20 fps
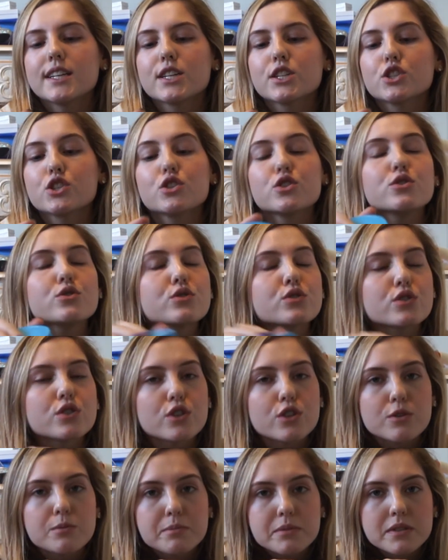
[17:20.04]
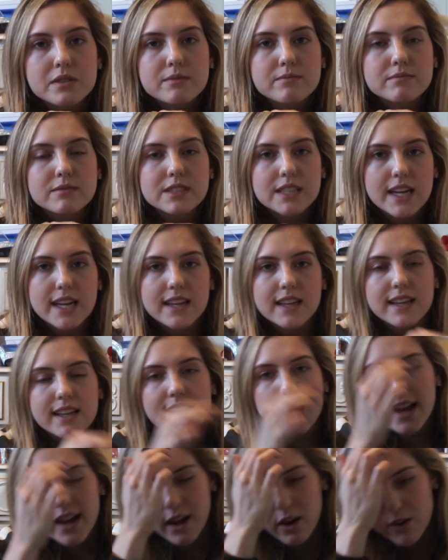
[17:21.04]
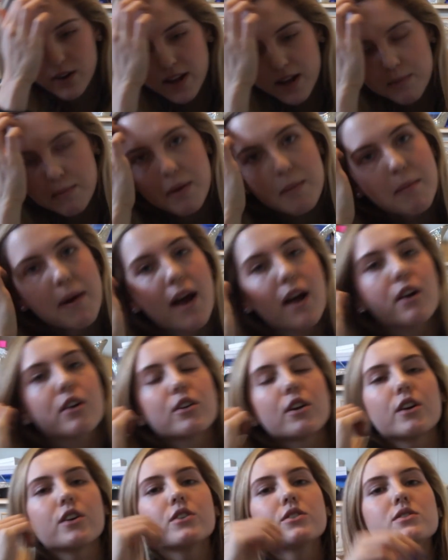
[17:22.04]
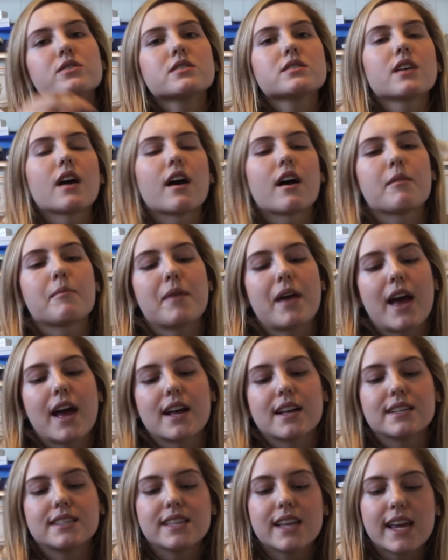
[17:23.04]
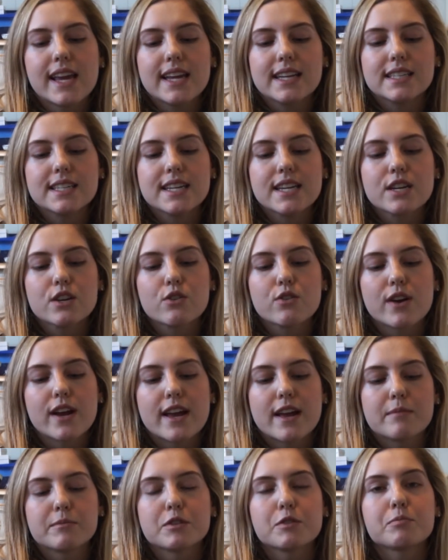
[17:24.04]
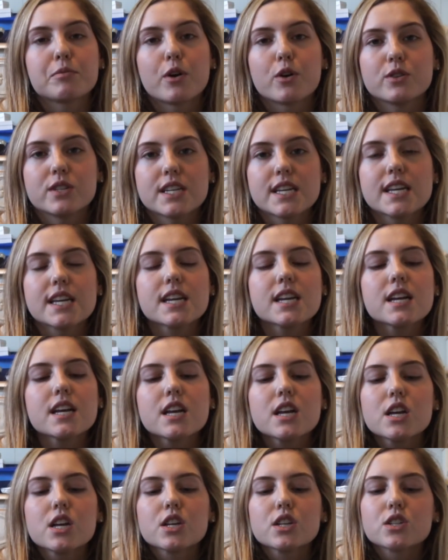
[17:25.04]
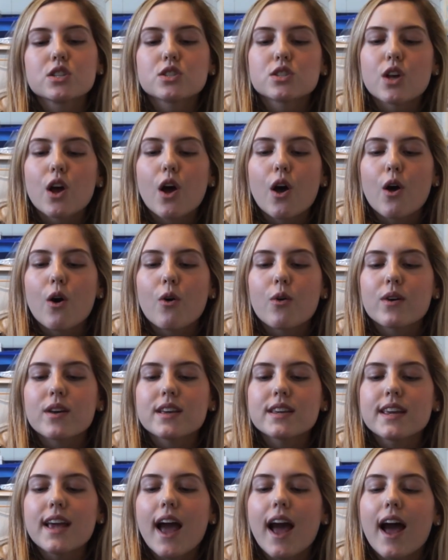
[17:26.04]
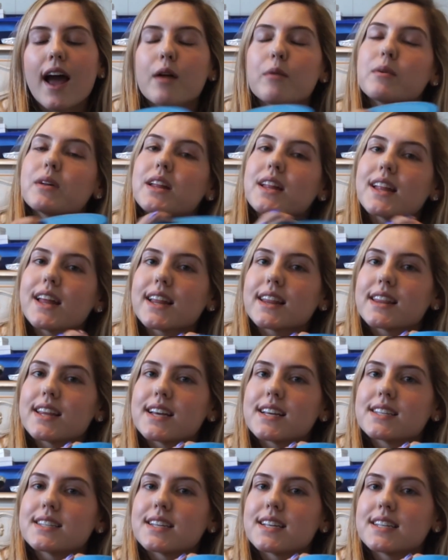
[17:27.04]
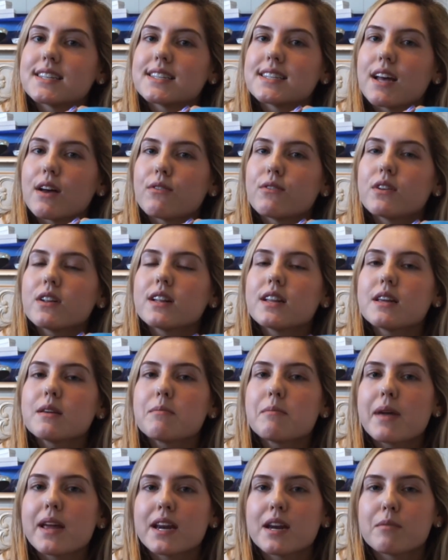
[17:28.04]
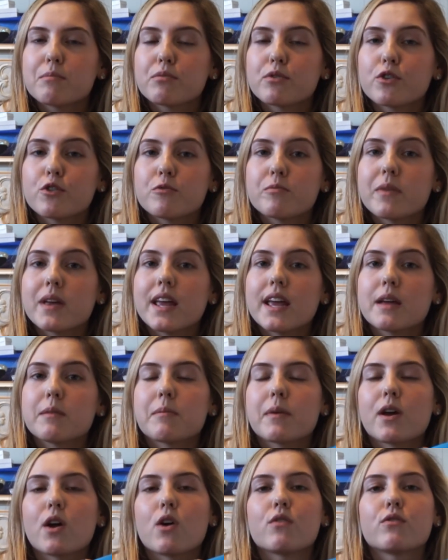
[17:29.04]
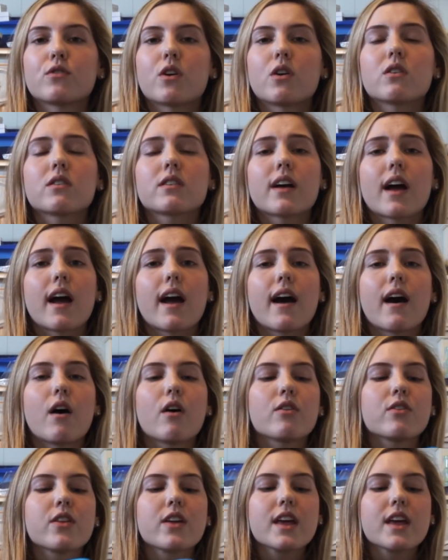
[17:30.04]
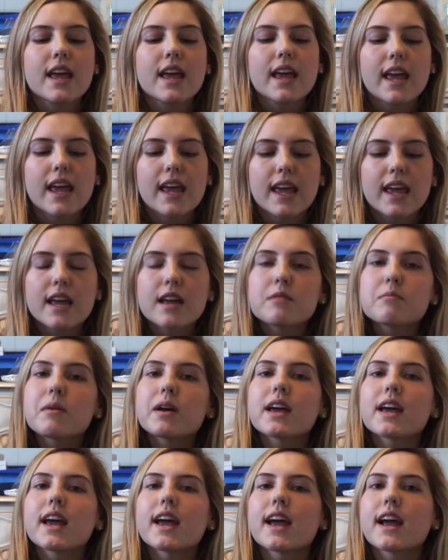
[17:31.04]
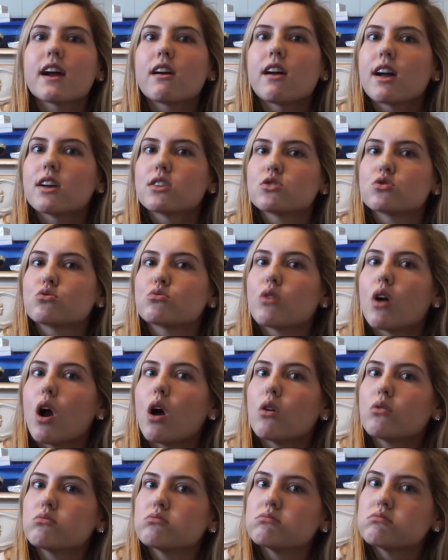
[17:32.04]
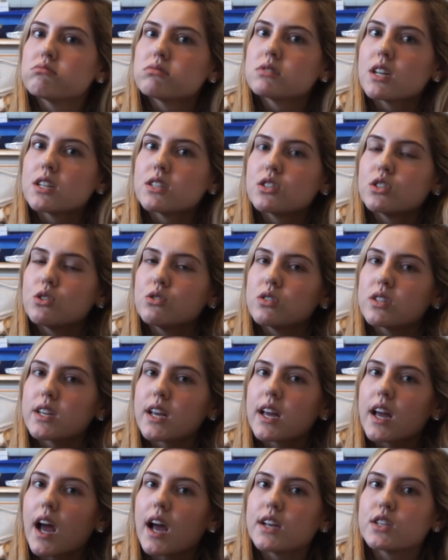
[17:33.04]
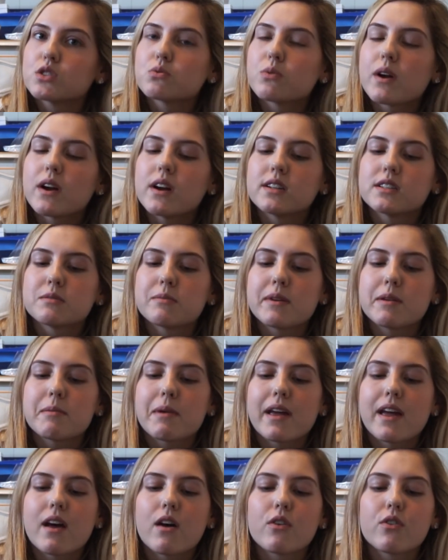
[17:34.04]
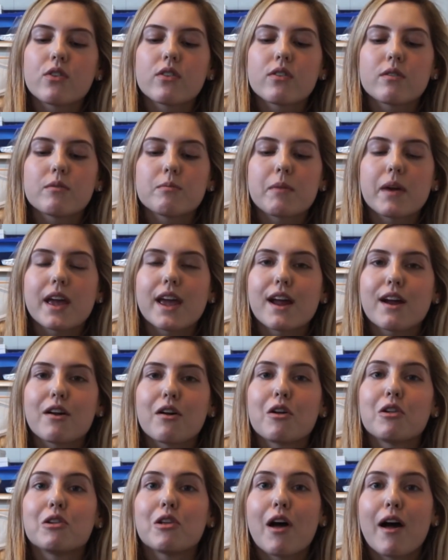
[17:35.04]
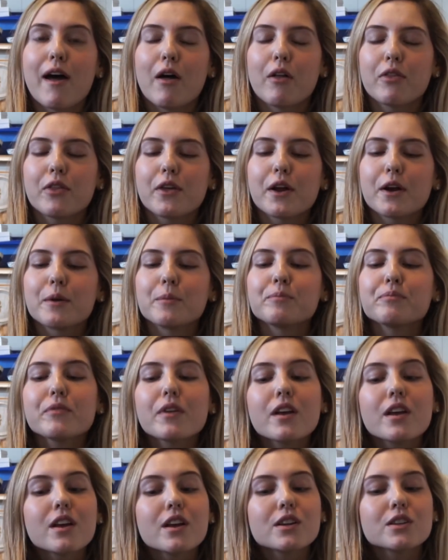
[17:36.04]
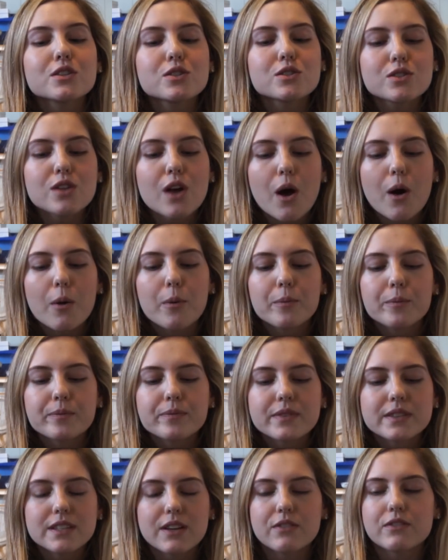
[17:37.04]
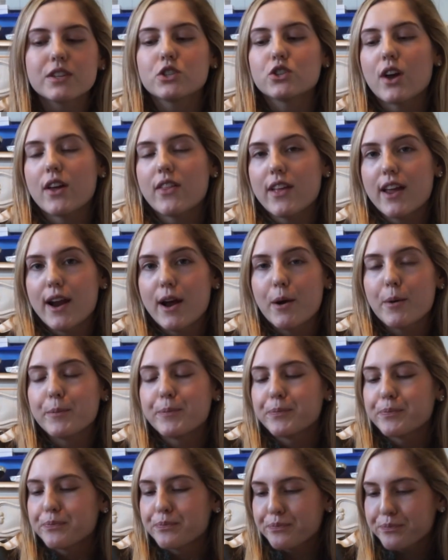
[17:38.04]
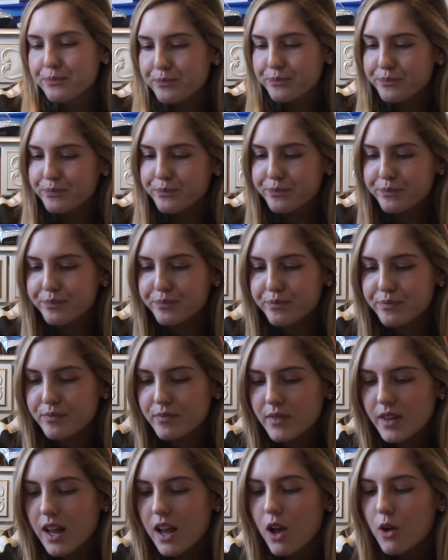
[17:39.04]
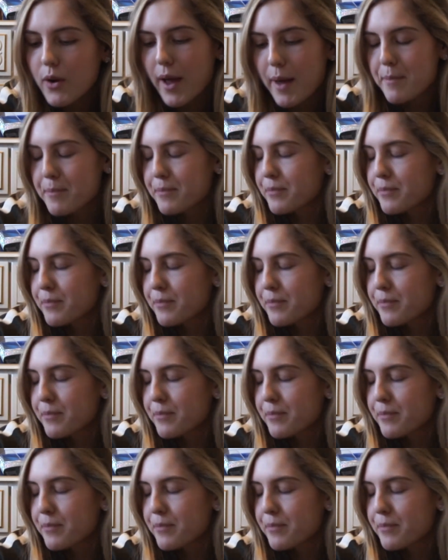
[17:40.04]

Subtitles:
2 scoops daily. I count it in my macros. It has 18 grams of protein. So yeah, I really like this. It's definitely made an improvement in my overall gut health, and my hair has grown since using it. I swear, it's made my hair a lot healthier. So definitely try that out. Okay,